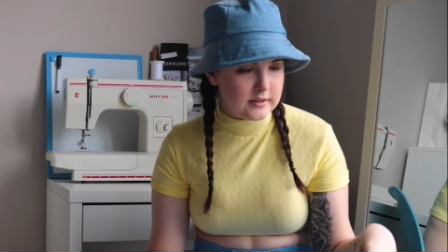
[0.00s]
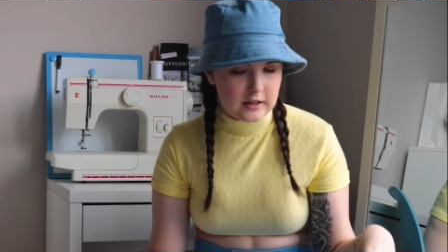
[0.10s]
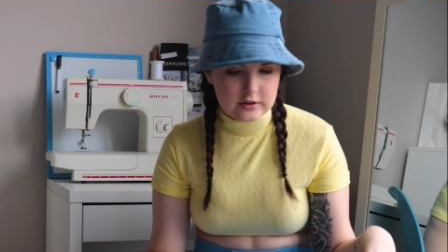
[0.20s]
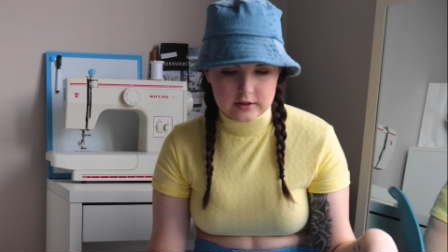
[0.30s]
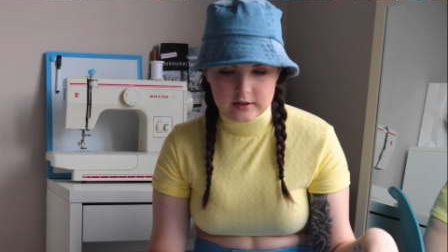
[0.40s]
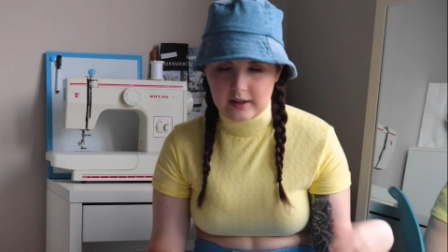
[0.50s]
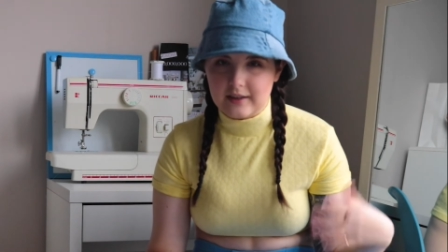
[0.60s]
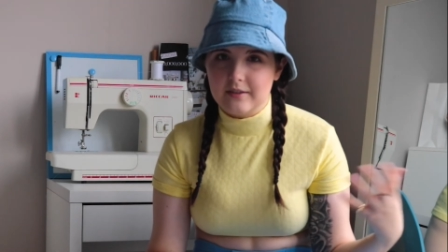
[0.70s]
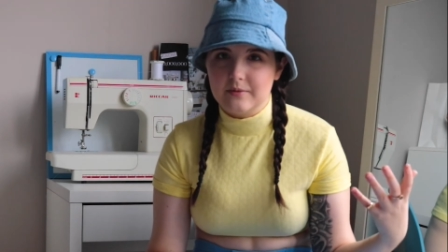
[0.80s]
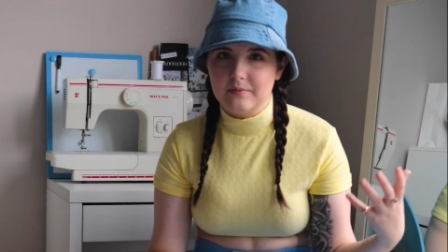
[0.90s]
actually like,
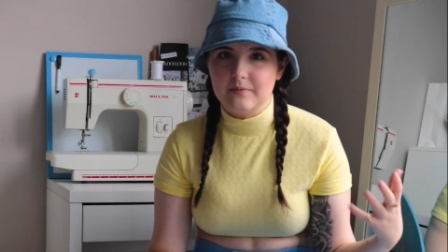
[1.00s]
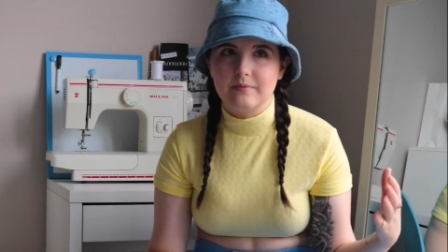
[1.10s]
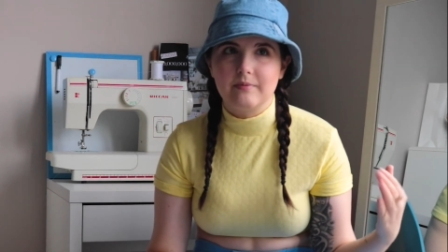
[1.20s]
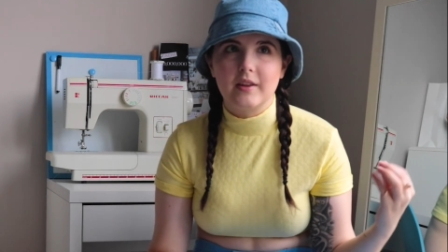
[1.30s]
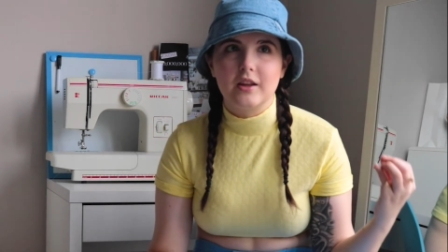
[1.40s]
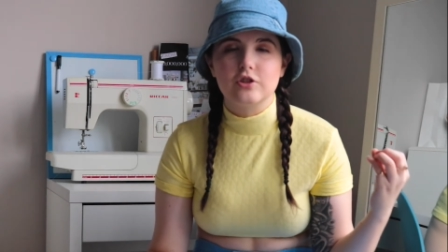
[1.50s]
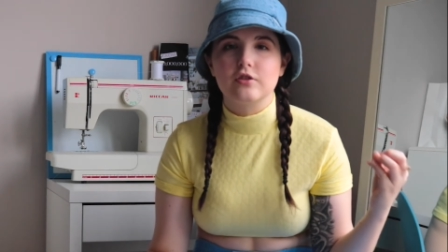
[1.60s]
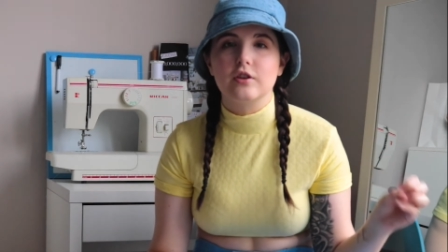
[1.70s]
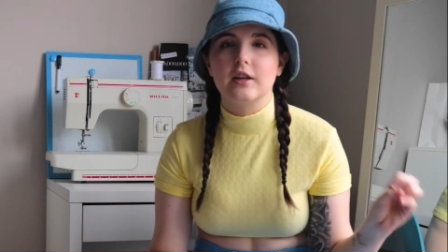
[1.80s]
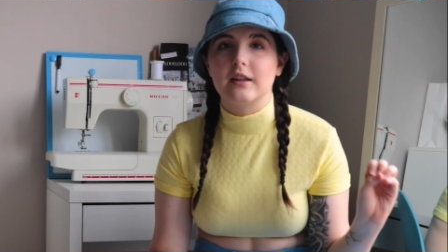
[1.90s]
just
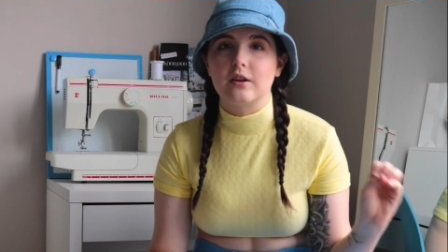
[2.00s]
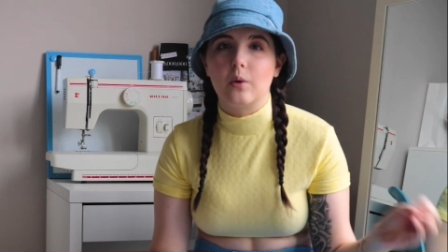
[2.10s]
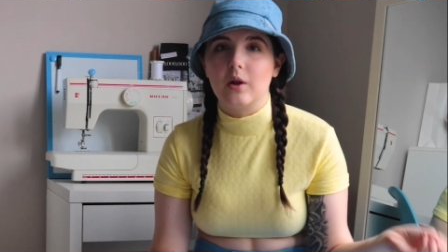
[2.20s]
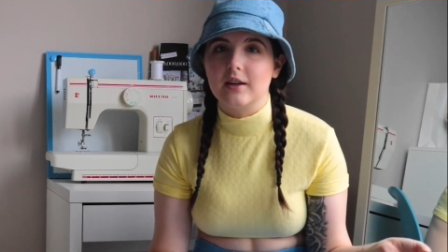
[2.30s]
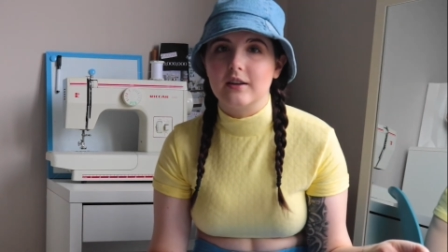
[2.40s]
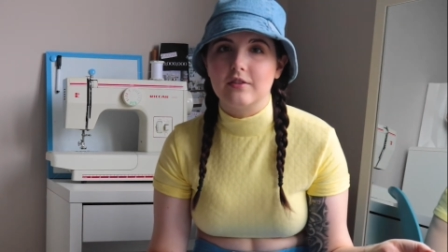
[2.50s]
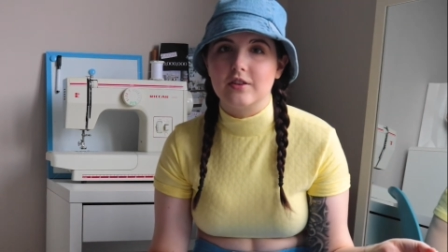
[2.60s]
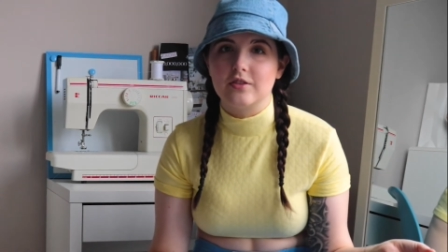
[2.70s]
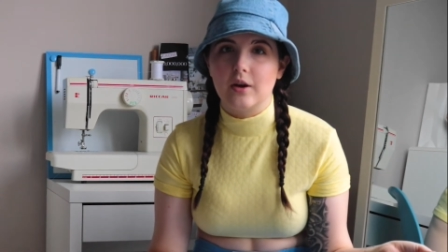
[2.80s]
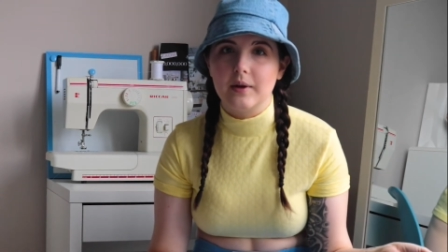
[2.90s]
looking at the quality of the
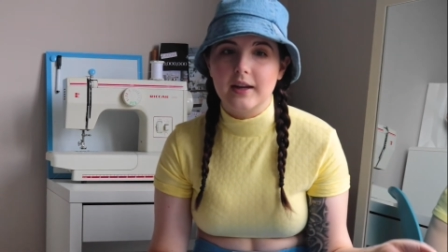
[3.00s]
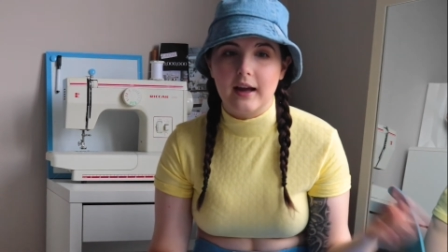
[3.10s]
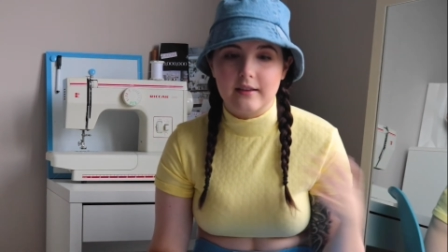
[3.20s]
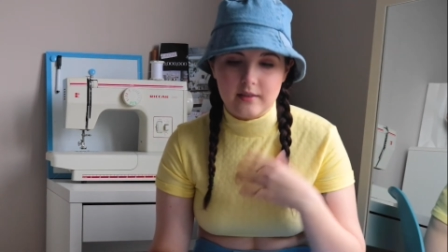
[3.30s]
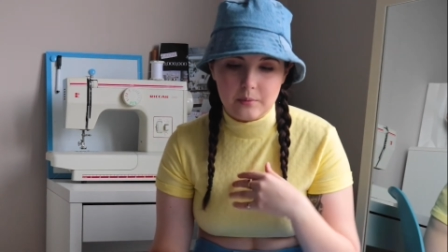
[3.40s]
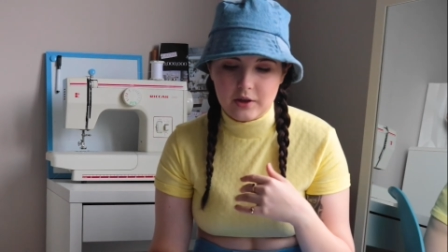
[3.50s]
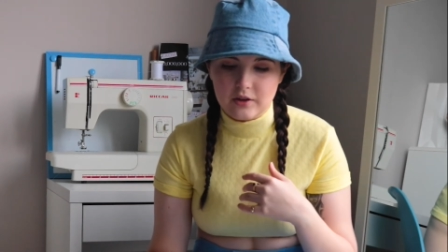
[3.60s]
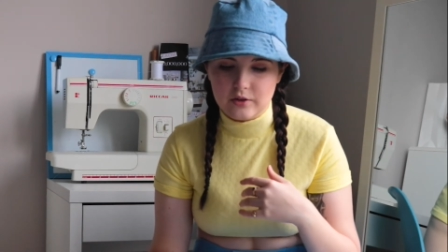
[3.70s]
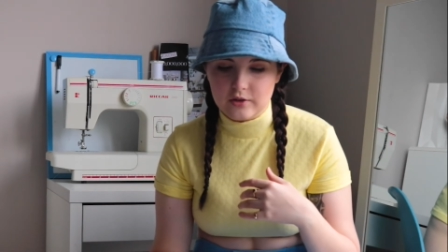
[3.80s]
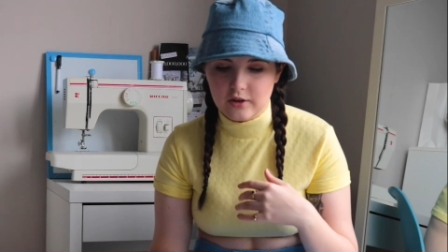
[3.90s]
sewing as somebody
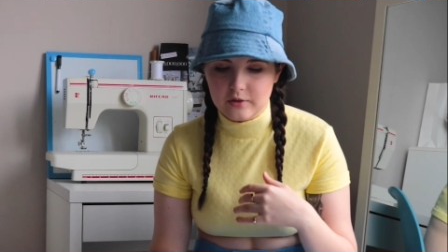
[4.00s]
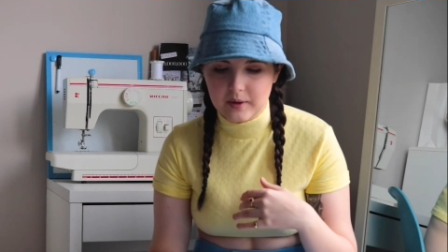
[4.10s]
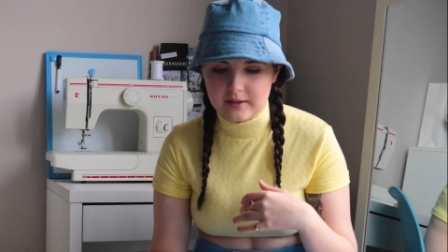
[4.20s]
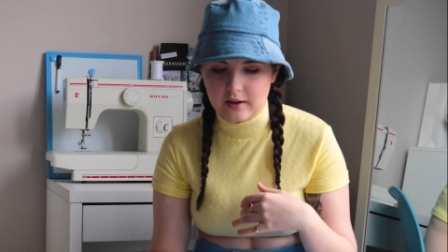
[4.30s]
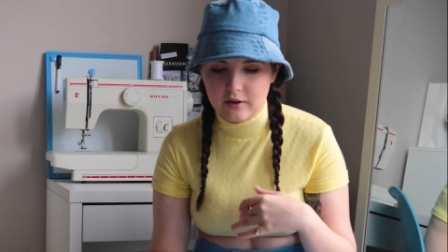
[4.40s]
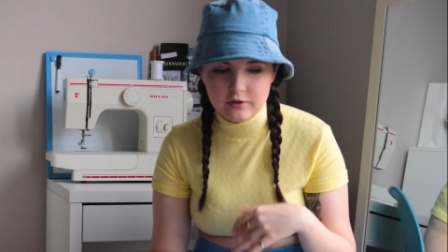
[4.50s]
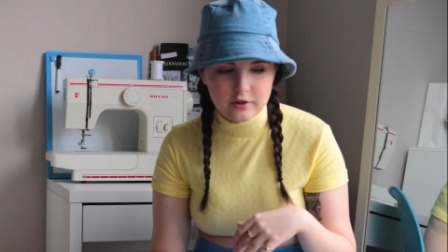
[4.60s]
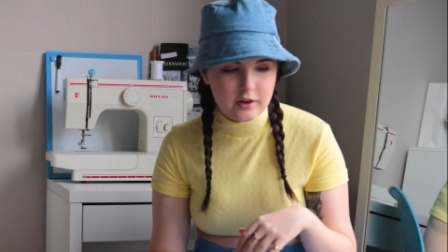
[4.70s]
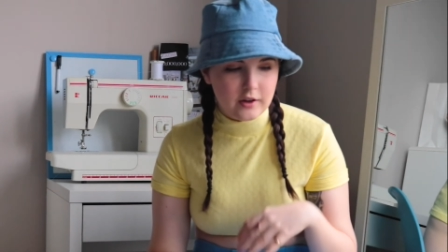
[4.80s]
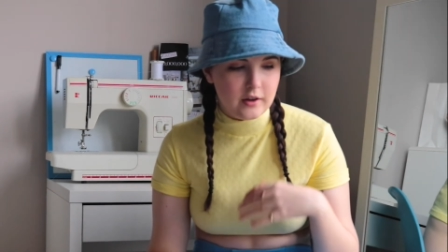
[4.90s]
who sews myself,
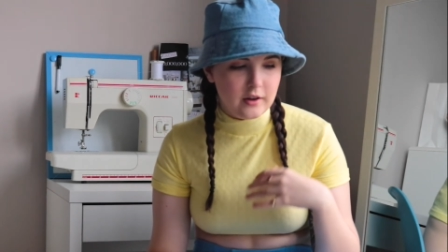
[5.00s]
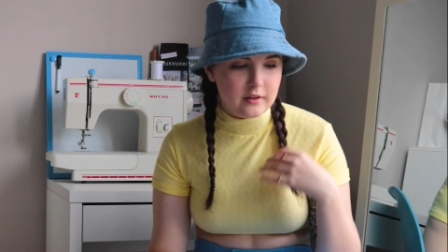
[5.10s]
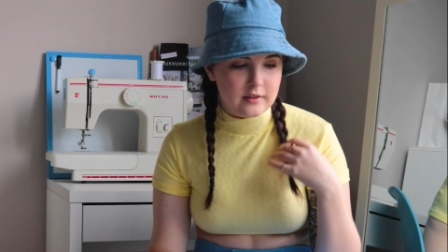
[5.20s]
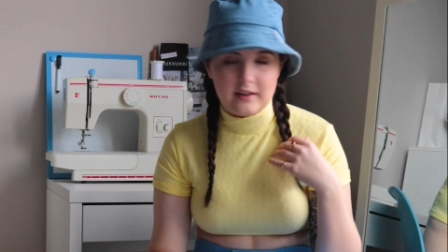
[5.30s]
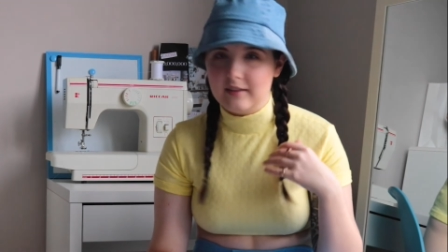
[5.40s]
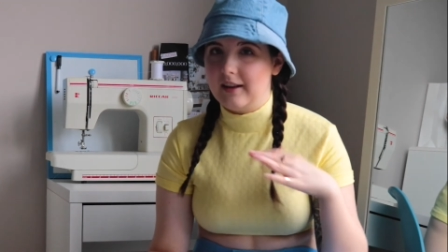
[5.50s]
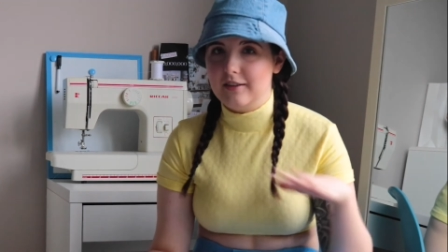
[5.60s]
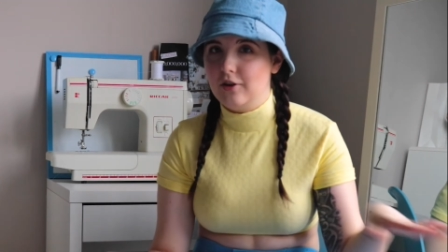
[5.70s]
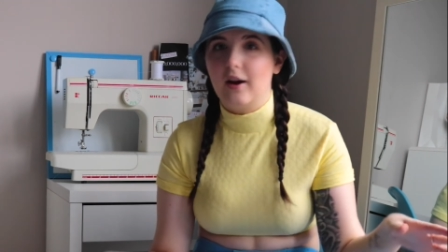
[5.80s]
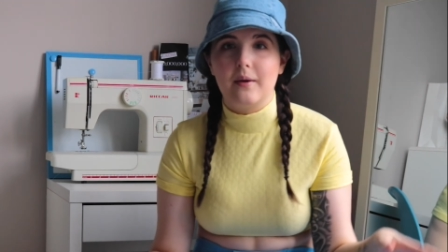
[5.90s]
that is
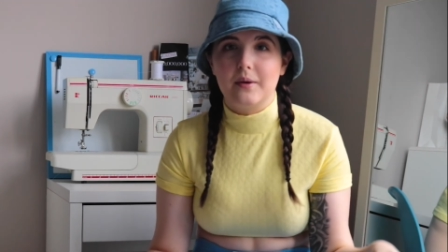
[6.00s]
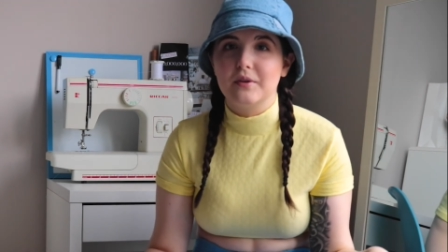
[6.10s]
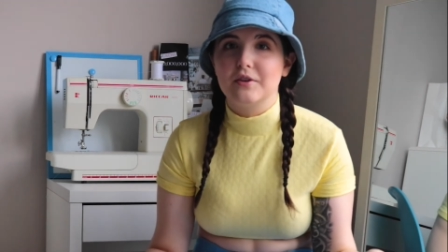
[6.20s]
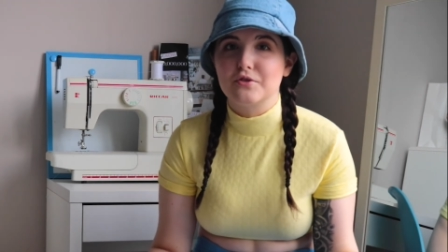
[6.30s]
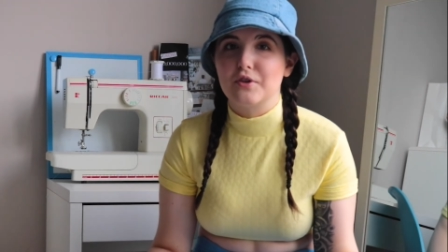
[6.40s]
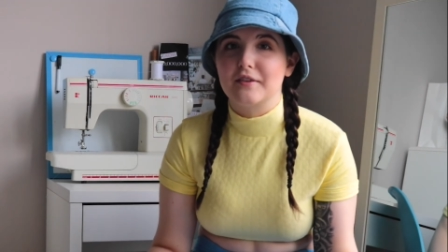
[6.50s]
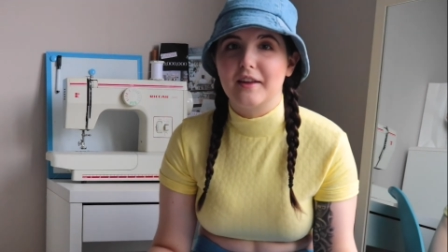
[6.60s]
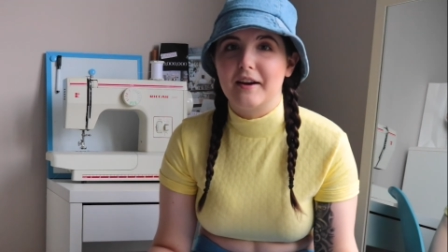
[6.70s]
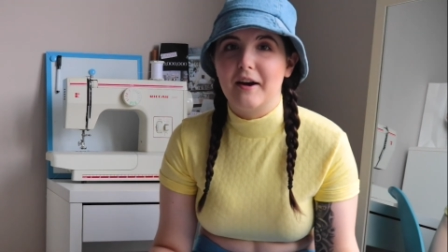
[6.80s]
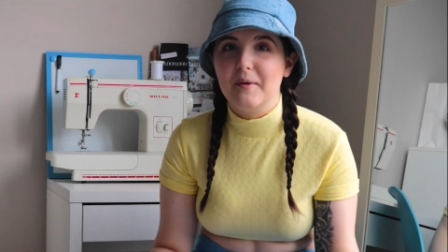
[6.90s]
not how I would construct
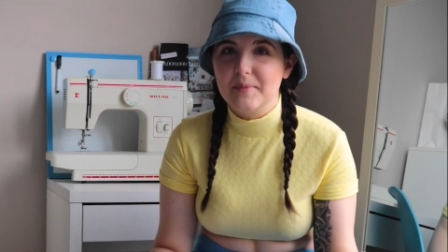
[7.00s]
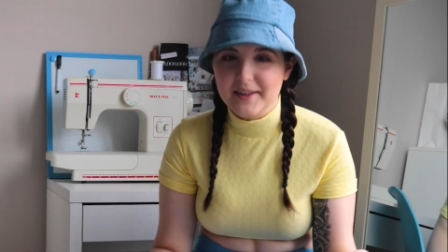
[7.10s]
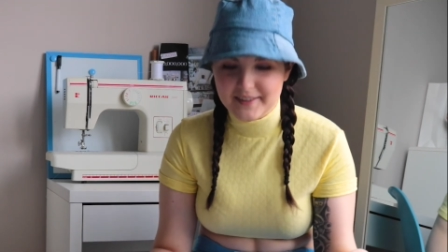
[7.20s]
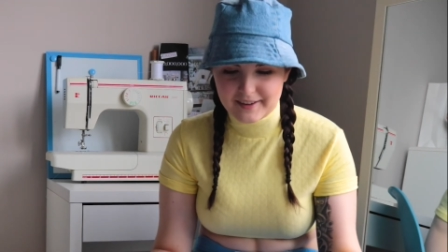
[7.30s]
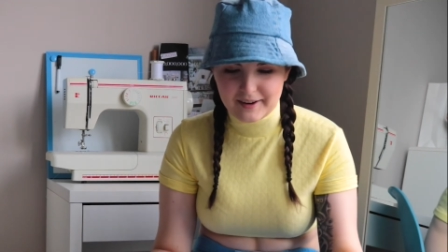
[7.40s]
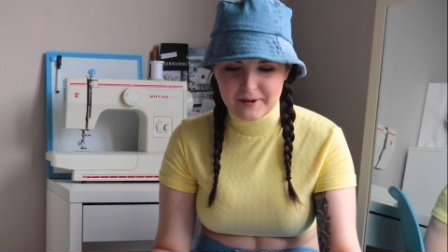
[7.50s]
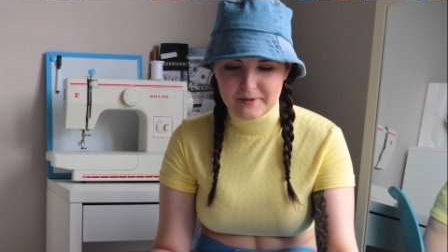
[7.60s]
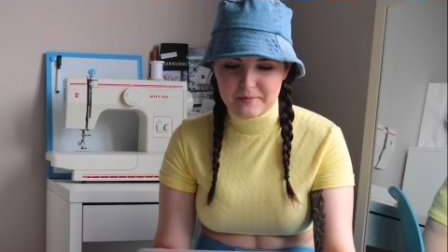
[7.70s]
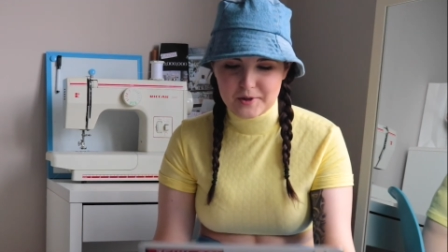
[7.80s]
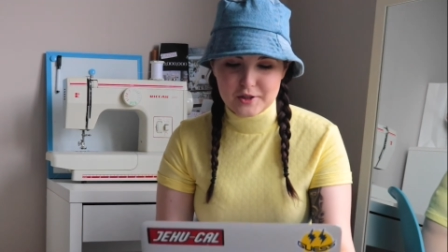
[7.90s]
that garment,
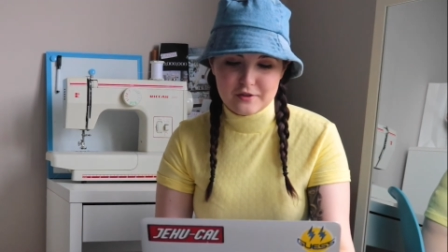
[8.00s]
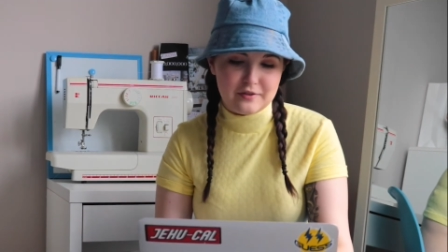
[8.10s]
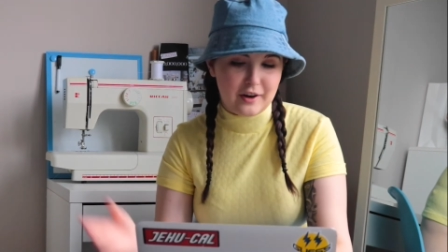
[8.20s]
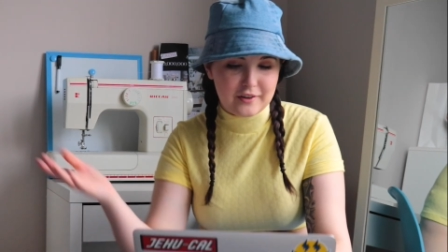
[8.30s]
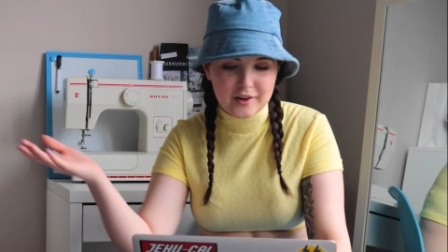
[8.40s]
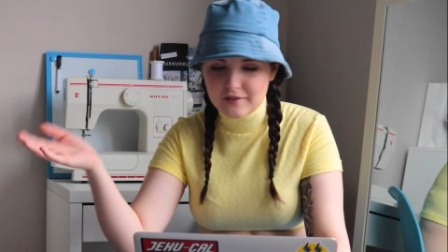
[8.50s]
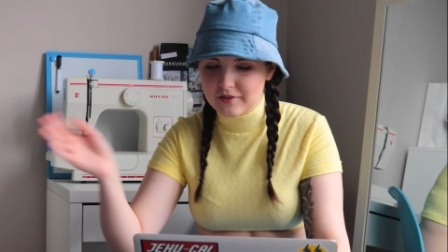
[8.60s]
which is fair enough.